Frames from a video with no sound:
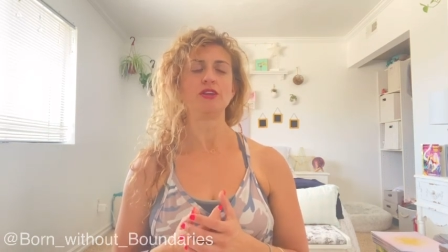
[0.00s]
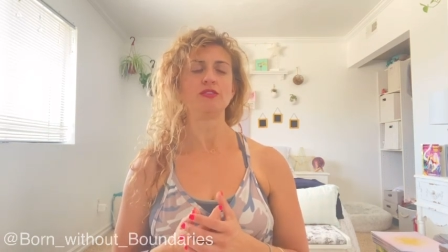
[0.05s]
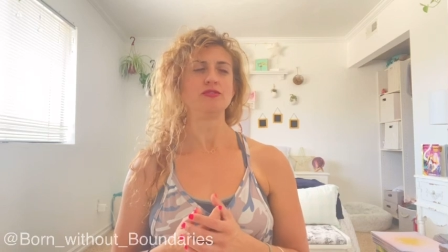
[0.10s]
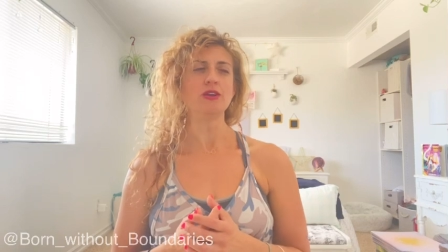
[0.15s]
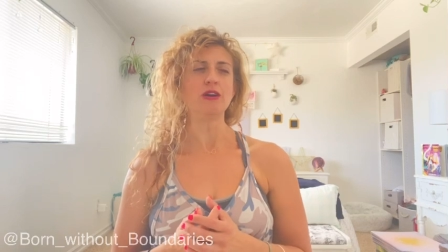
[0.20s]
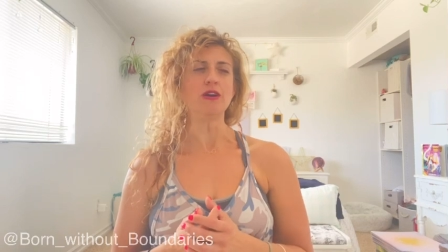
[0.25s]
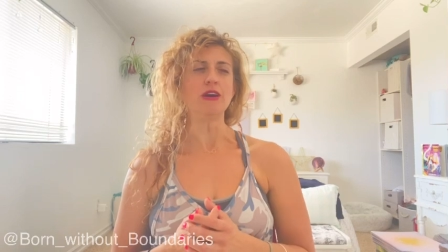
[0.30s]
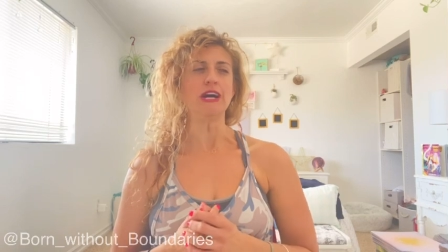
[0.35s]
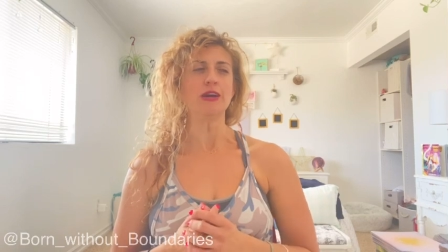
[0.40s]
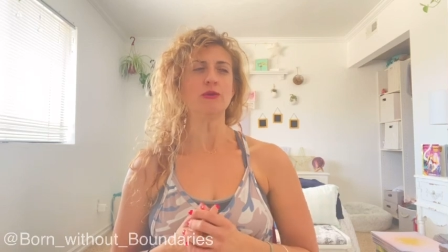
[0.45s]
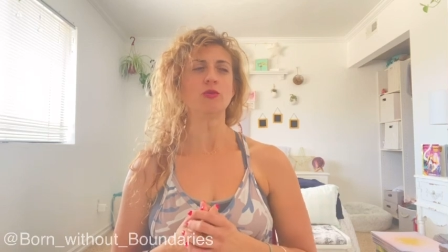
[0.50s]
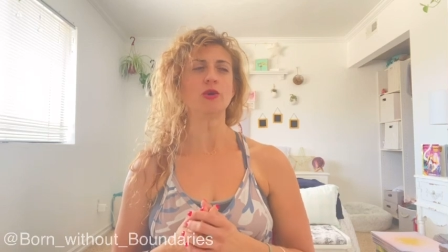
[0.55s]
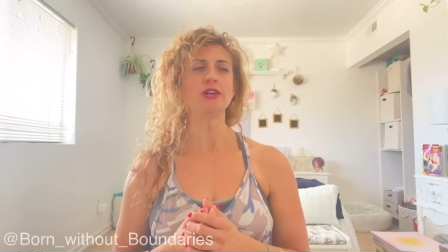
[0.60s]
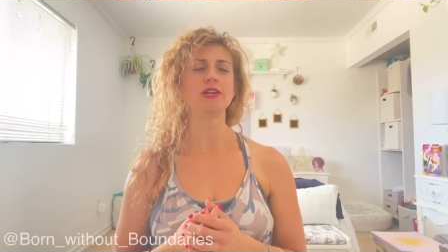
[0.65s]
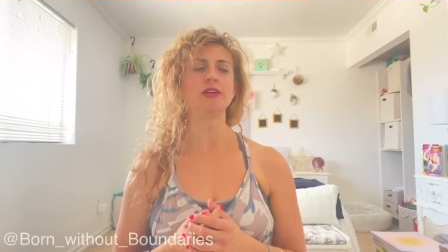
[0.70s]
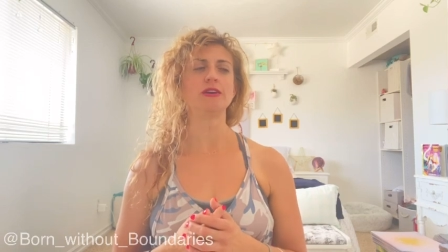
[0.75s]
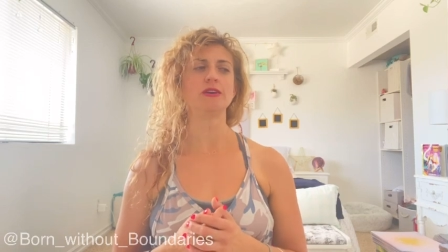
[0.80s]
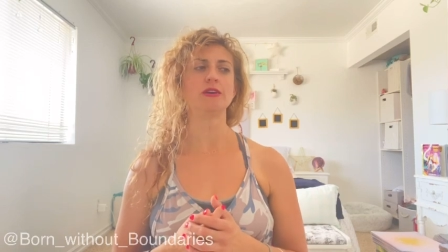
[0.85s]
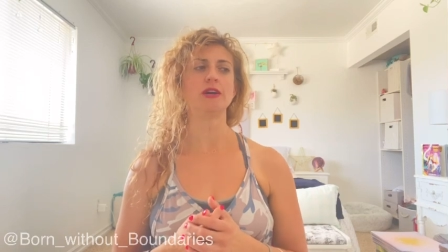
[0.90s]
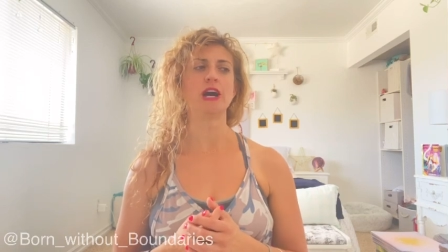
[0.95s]
no, I
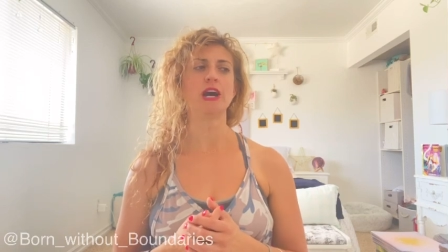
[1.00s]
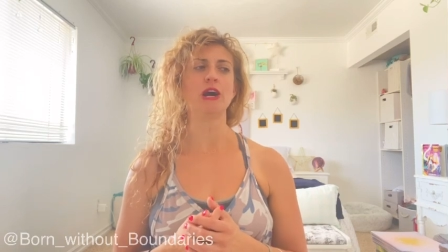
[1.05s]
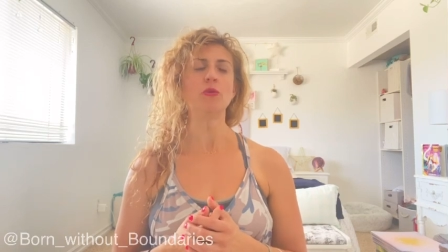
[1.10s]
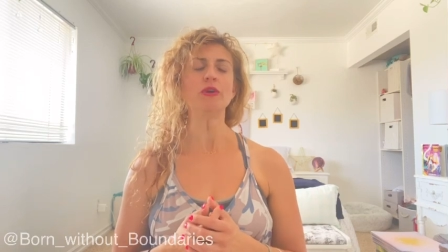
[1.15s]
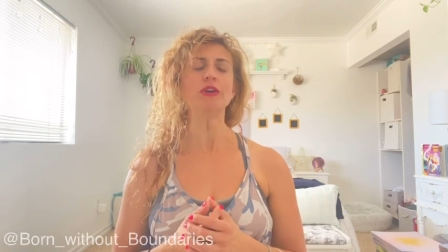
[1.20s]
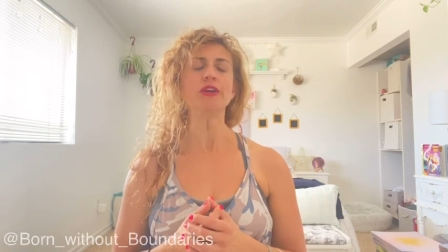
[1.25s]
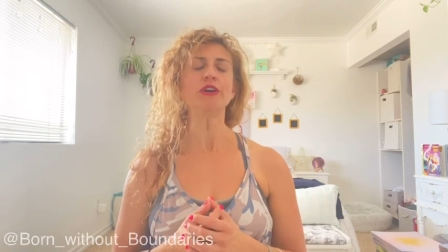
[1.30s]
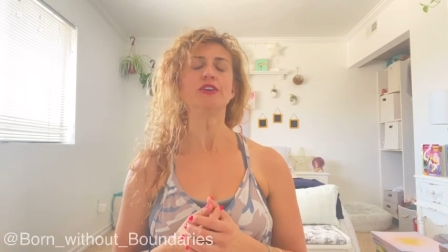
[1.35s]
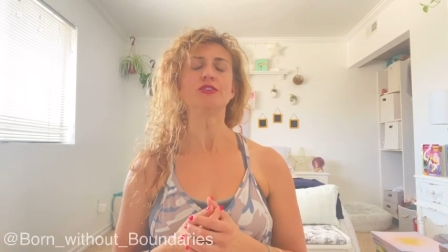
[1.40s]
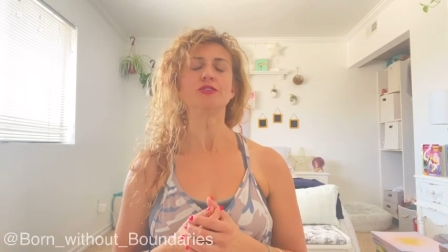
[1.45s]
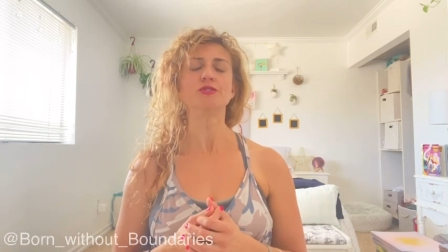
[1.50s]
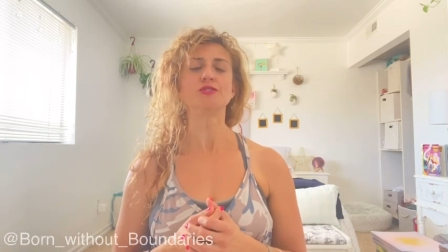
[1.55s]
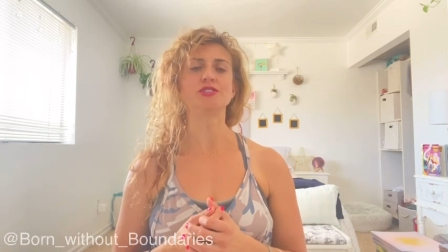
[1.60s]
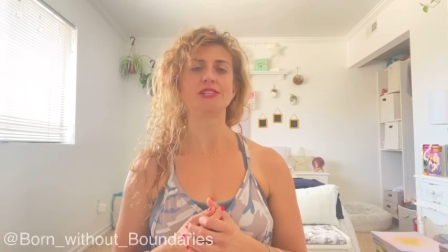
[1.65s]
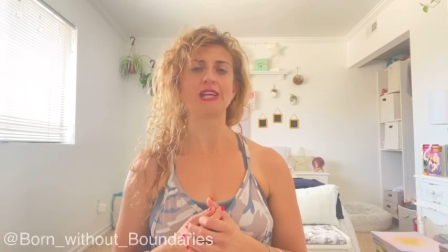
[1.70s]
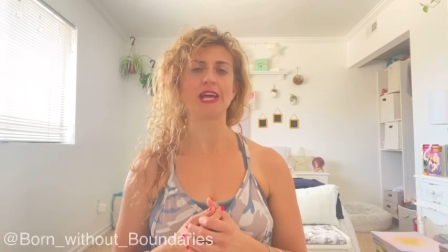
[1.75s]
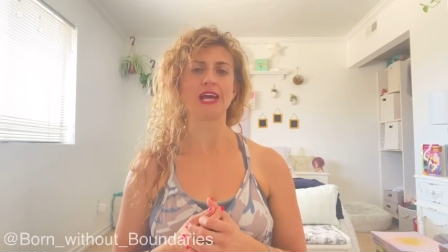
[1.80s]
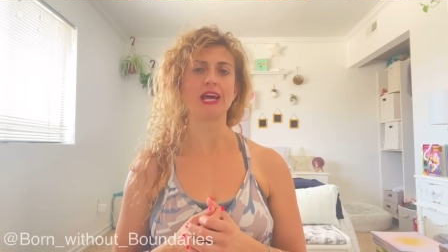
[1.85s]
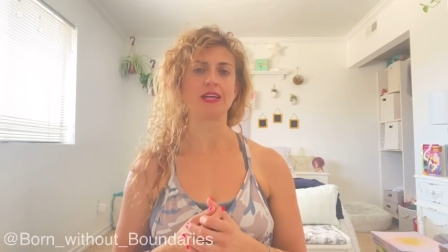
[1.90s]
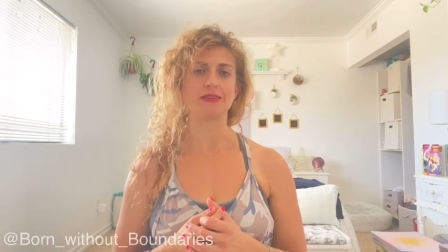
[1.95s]
want to, I want to
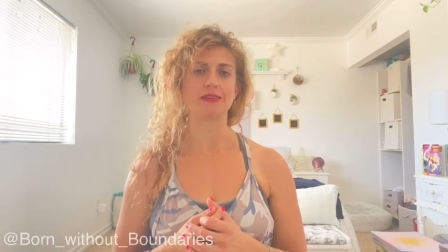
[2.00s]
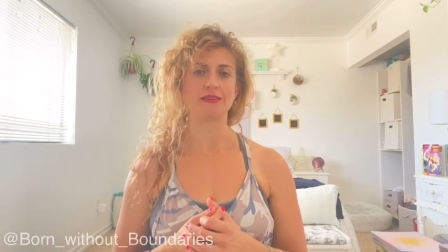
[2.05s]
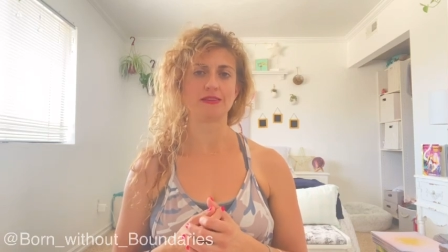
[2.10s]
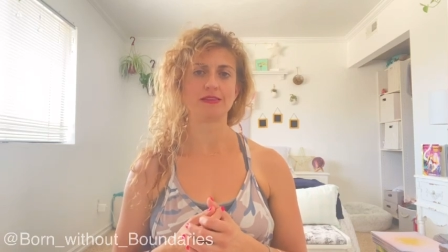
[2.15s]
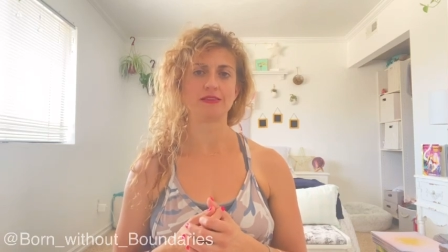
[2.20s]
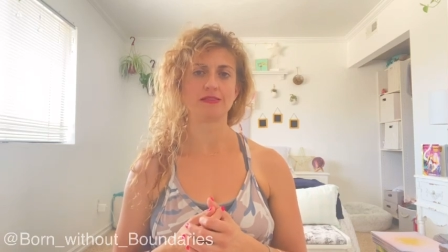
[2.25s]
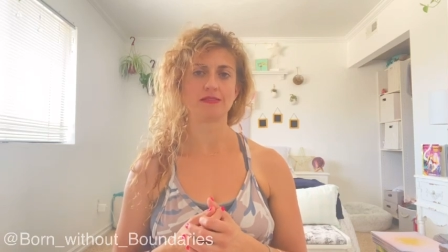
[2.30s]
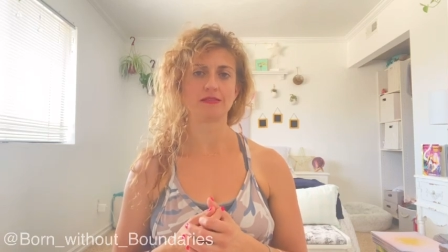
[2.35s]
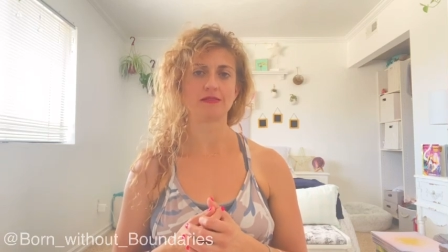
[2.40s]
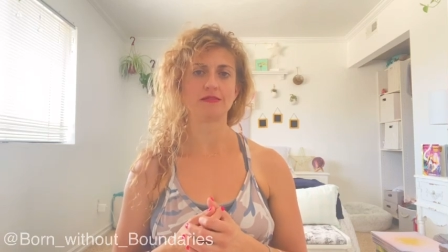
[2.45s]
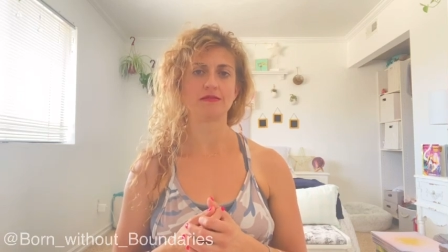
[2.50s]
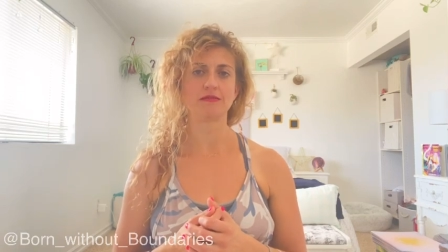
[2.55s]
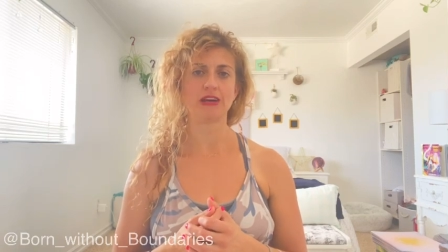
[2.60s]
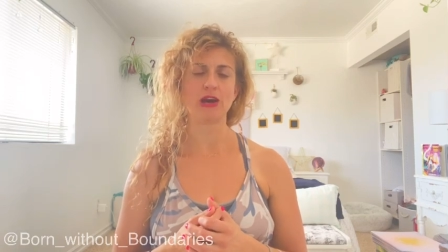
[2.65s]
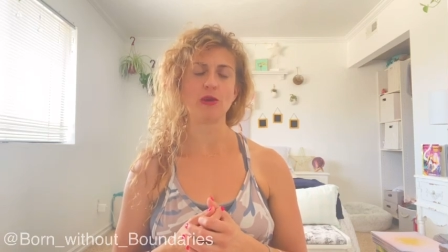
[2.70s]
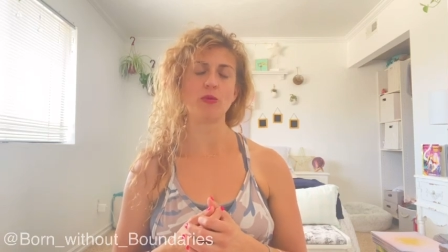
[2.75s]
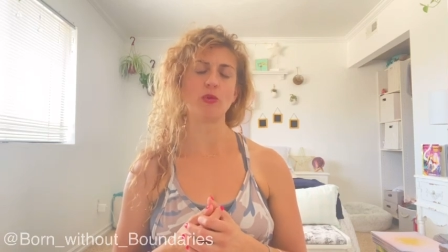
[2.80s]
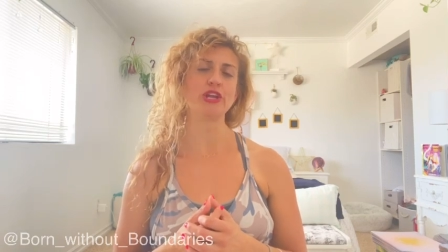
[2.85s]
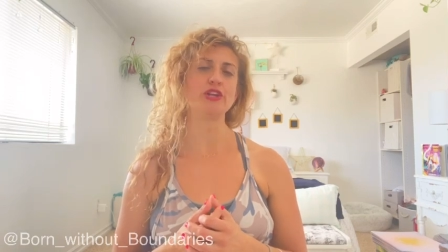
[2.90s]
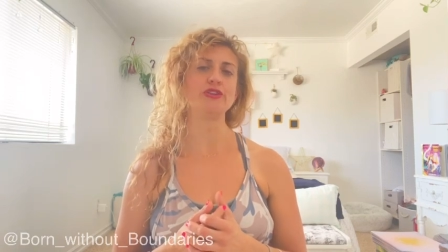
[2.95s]
understand.
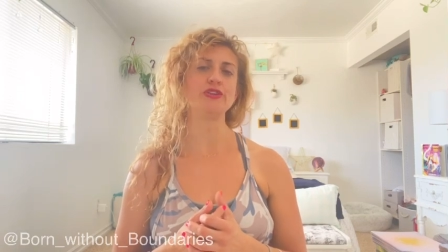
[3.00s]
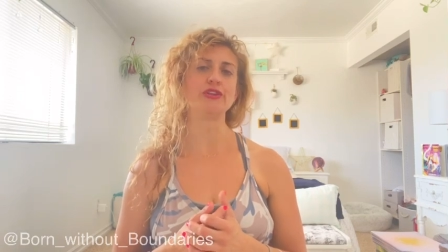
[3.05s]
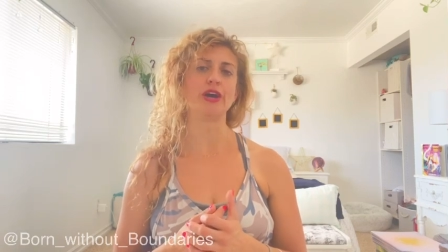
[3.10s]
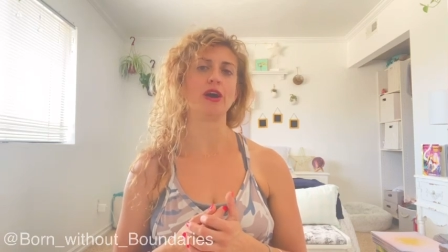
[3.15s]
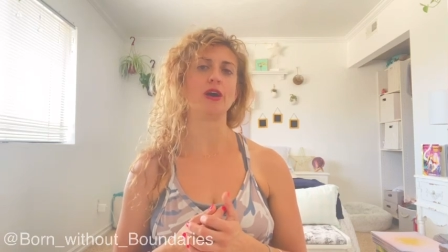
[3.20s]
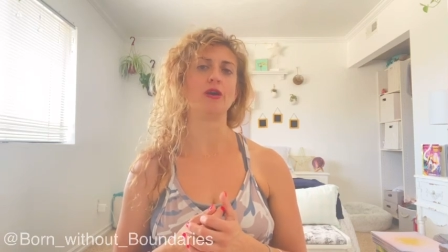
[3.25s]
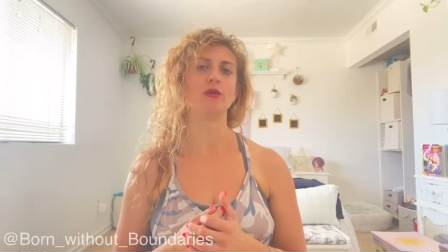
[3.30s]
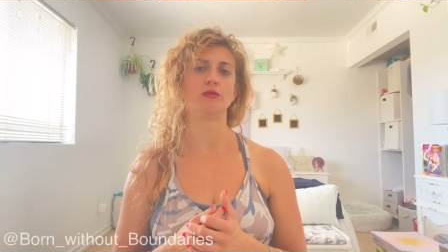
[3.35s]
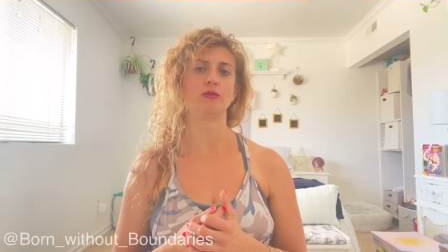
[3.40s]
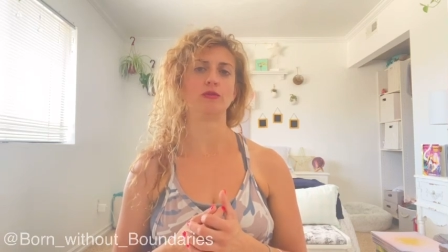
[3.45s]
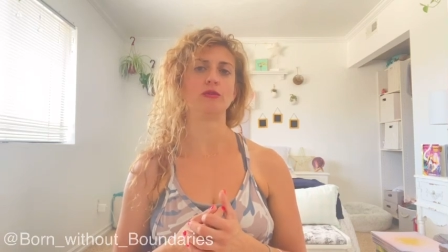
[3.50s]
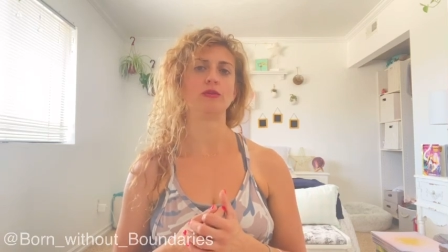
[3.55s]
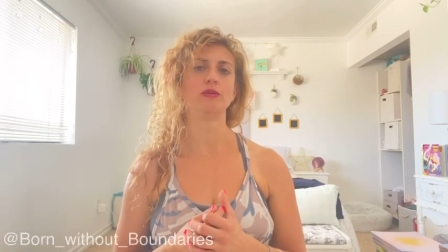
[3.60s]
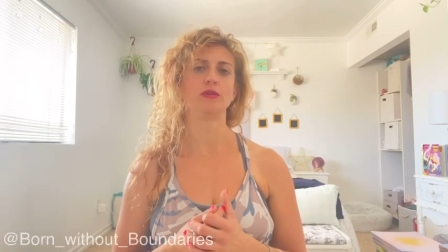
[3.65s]
I want to know.